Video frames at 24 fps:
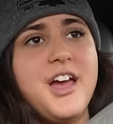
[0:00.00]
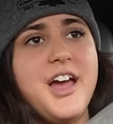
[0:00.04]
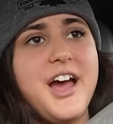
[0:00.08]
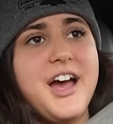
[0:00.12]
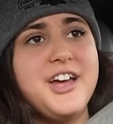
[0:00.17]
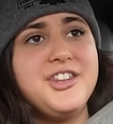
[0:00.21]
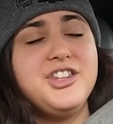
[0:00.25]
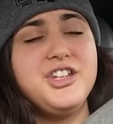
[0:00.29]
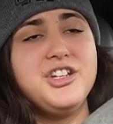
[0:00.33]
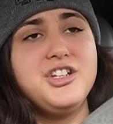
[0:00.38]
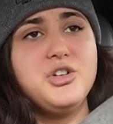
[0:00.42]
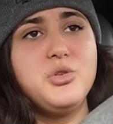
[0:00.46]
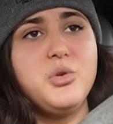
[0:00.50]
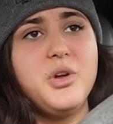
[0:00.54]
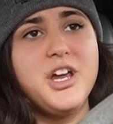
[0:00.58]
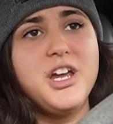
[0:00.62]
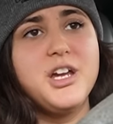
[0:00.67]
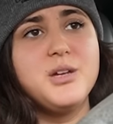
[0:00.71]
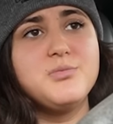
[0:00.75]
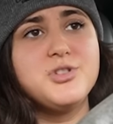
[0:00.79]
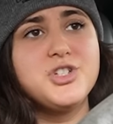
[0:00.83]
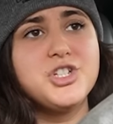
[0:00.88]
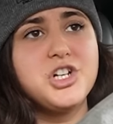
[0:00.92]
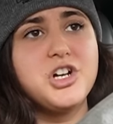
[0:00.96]
at the New
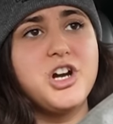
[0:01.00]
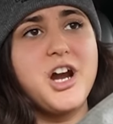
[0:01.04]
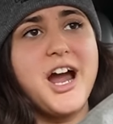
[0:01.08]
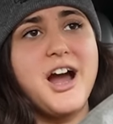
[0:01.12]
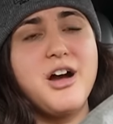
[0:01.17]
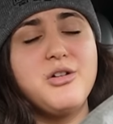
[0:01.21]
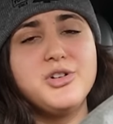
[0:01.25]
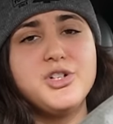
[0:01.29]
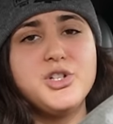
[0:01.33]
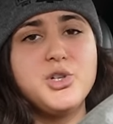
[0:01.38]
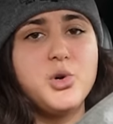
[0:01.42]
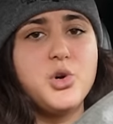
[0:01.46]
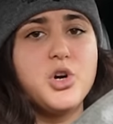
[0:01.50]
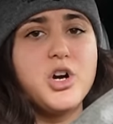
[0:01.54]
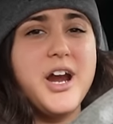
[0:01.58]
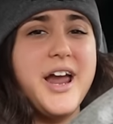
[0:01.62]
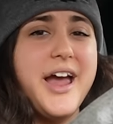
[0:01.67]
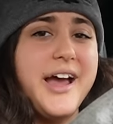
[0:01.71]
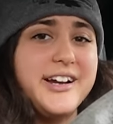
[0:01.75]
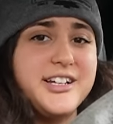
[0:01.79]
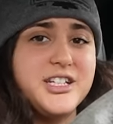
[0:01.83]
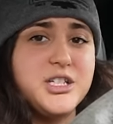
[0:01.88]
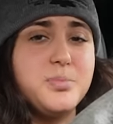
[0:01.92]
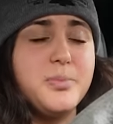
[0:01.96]
Hampshire Outdoor
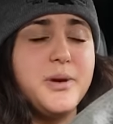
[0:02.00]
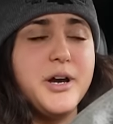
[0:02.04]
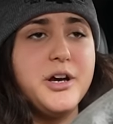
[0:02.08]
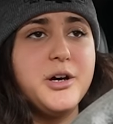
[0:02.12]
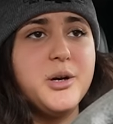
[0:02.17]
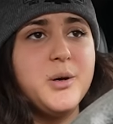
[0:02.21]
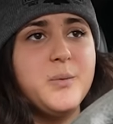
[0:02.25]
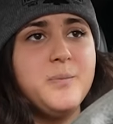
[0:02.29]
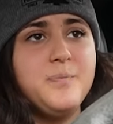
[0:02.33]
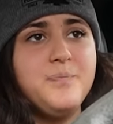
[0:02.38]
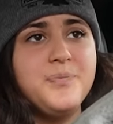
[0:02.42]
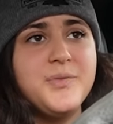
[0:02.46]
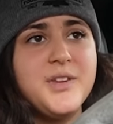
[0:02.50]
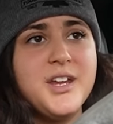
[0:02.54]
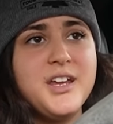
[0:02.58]
Expo.